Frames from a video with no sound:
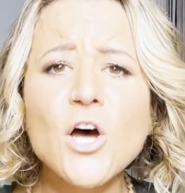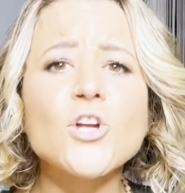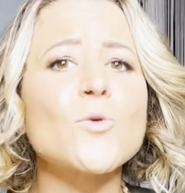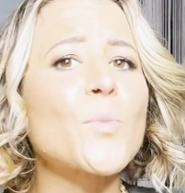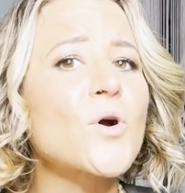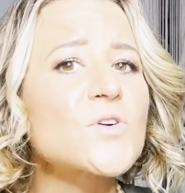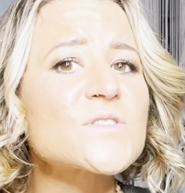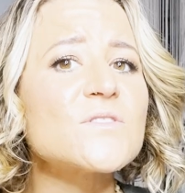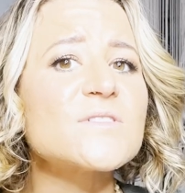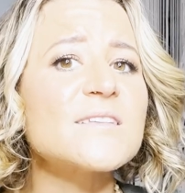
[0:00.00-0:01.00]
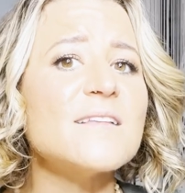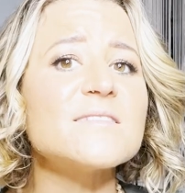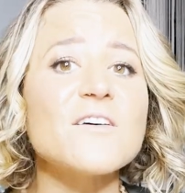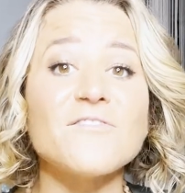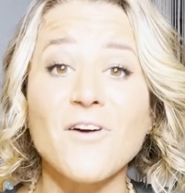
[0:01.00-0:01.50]
your personal
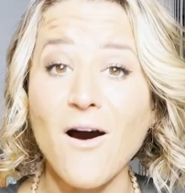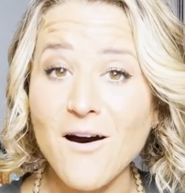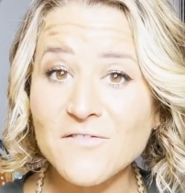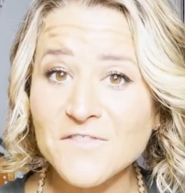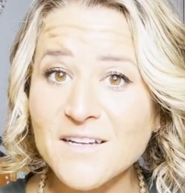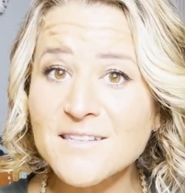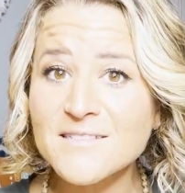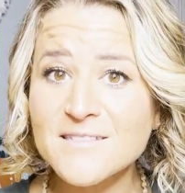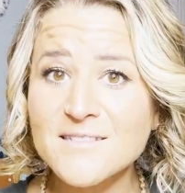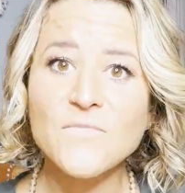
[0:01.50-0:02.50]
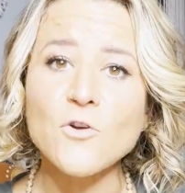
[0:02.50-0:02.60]
sense of confidence,